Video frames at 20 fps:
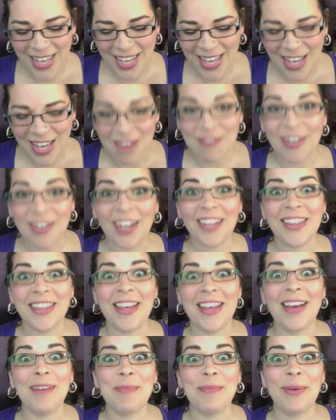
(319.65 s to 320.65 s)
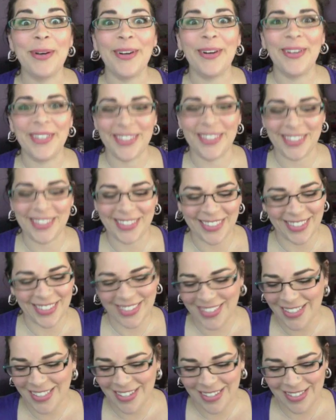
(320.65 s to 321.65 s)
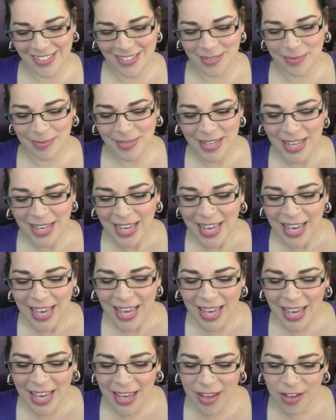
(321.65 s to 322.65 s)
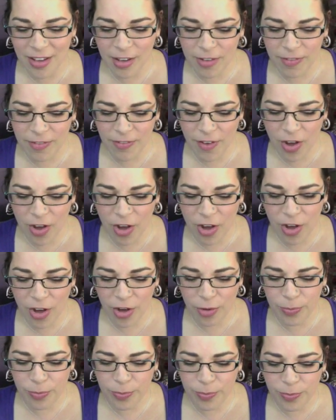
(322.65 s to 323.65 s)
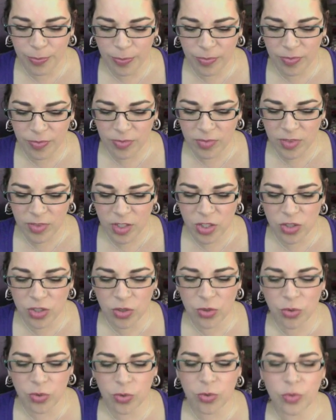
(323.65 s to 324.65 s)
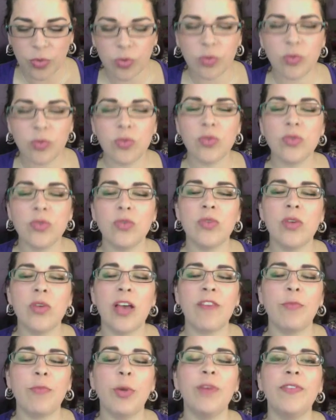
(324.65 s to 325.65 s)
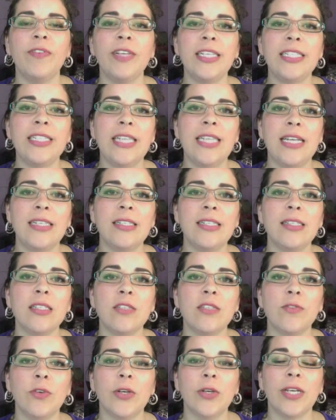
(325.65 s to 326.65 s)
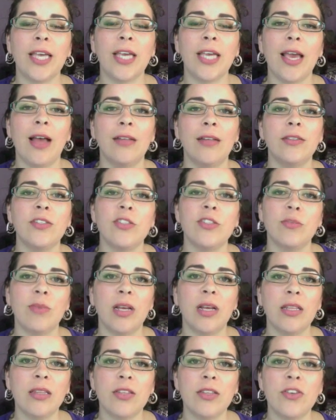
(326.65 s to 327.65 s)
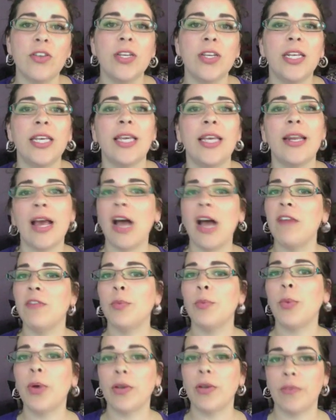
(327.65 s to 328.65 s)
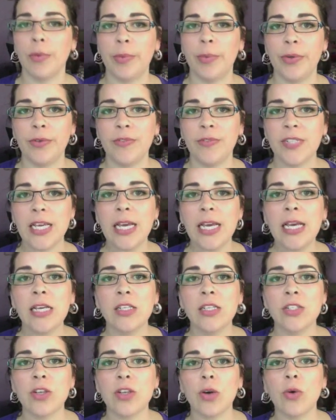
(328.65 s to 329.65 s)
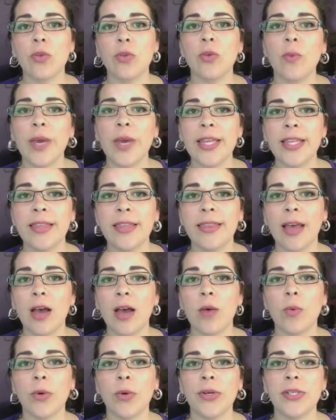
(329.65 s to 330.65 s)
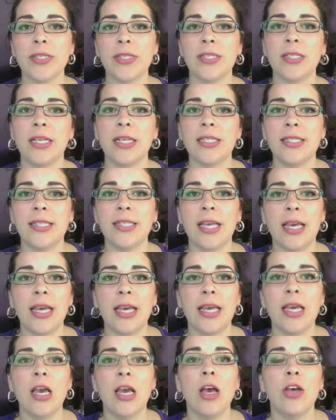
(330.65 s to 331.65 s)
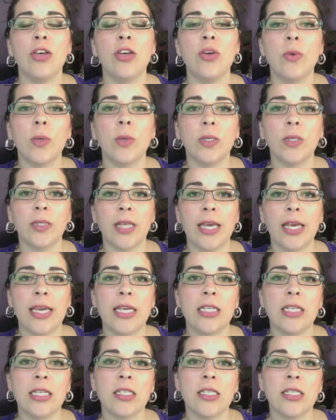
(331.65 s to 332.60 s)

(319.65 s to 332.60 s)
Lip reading: Find that ball. That's awesome. If you have perfect attendance for a calendar month, you're going to get half a point removed. So the way that works is, let's say you are late.